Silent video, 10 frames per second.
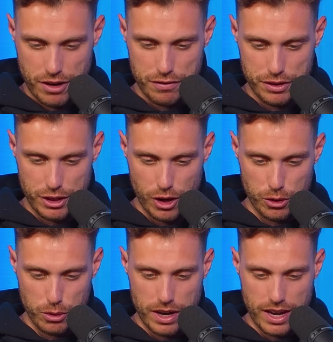Hopefully you go
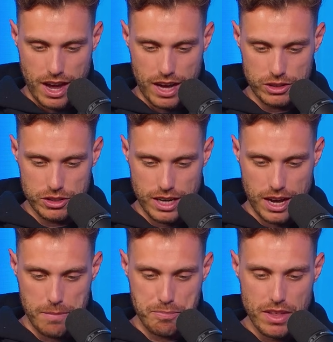all the way, Arch.
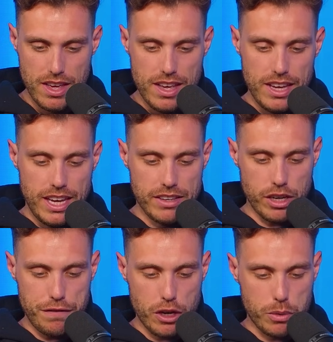He's
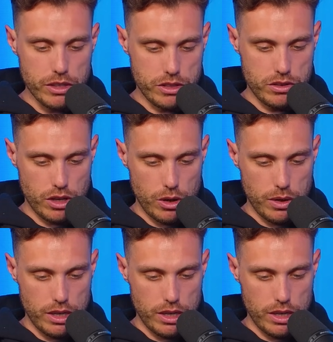got a few questions, though.